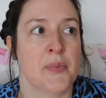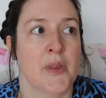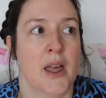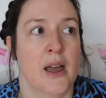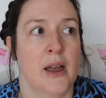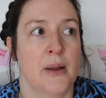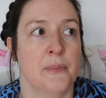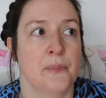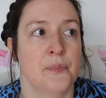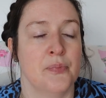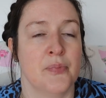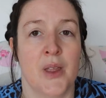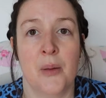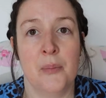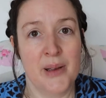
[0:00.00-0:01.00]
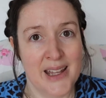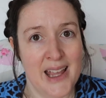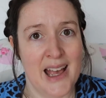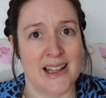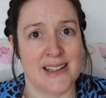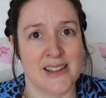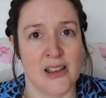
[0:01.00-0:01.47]
But
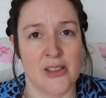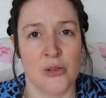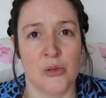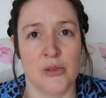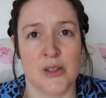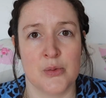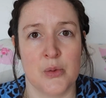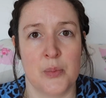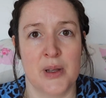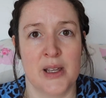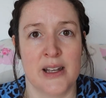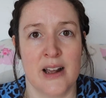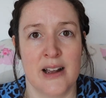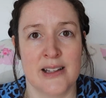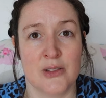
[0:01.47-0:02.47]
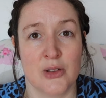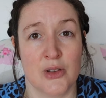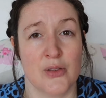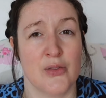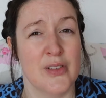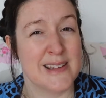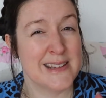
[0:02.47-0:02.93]
yes, I thought this would be a nice sort
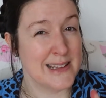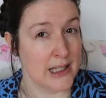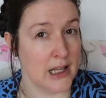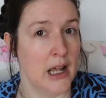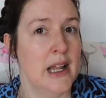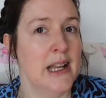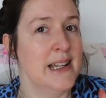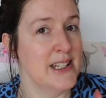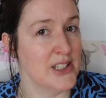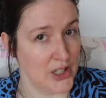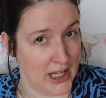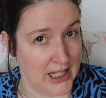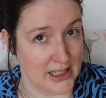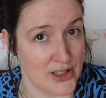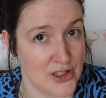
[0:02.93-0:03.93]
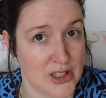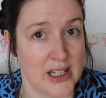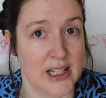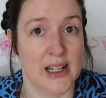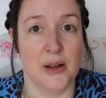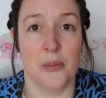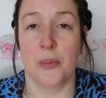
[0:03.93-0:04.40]
of slightly
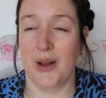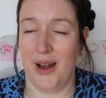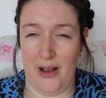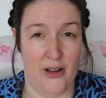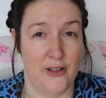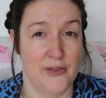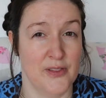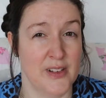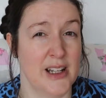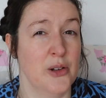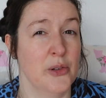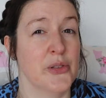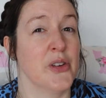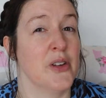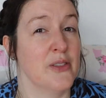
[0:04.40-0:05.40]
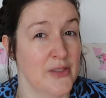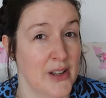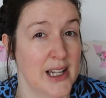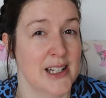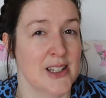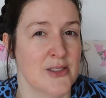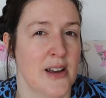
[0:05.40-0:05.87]
challenging but hopefully also
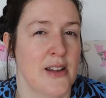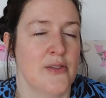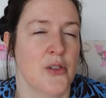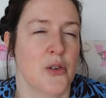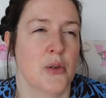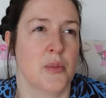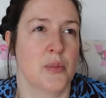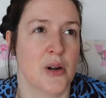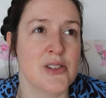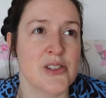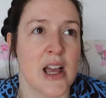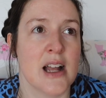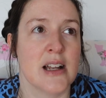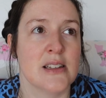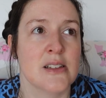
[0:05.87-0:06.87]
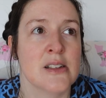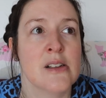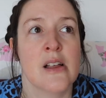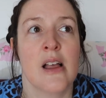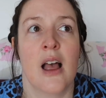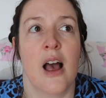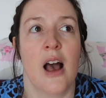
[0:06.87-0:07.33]
fairly straightforward project.
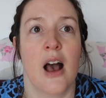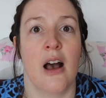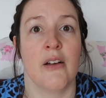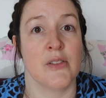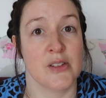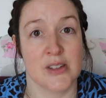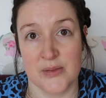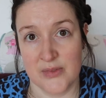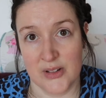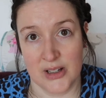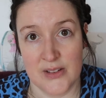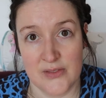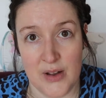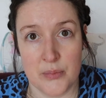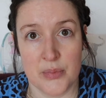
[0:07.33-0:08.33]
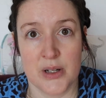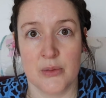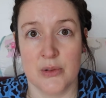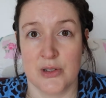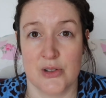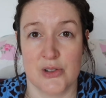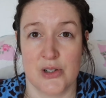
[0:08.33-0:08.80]
I've got some funky fabric
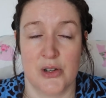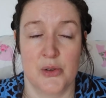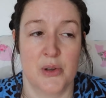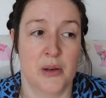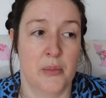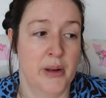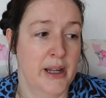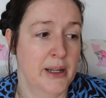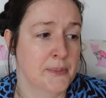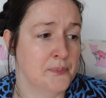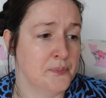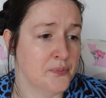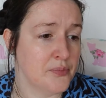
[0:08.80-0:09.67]
which I'll show you in a minute.